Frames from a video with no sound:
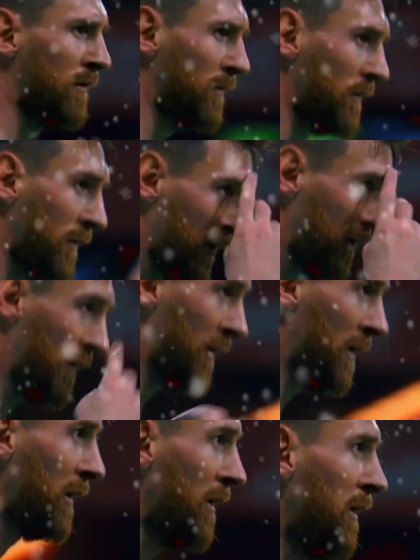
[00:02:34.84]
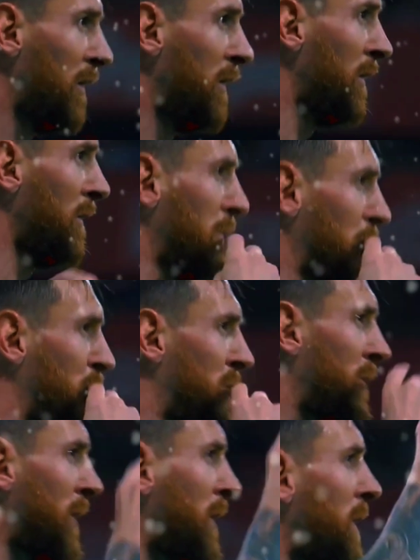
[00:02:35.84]
at the club.
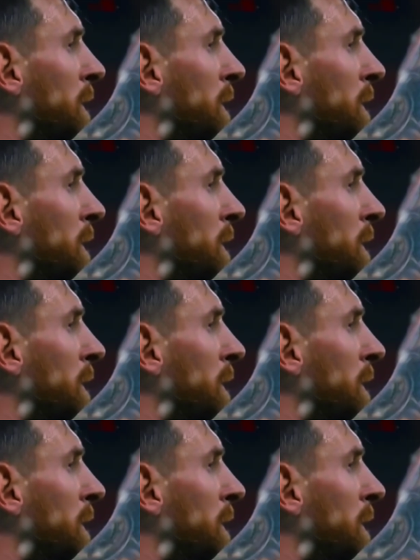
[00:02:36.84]
Among